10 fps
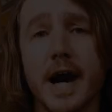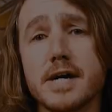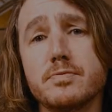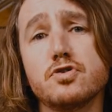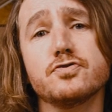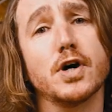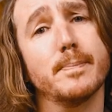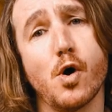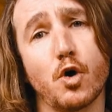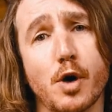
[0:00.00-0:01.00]
IMUs are
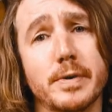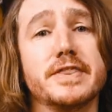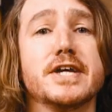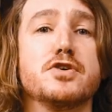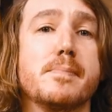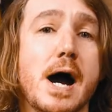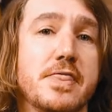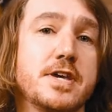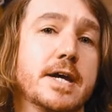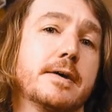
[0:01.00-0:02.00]
more common than you
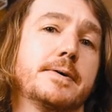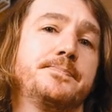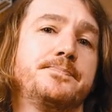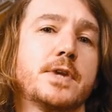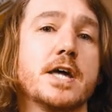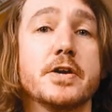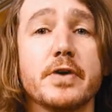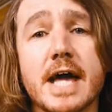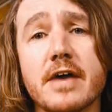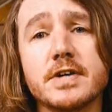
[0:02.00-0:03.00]
might think. They're
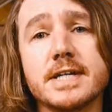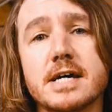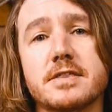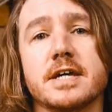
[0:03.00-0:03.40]
in everyday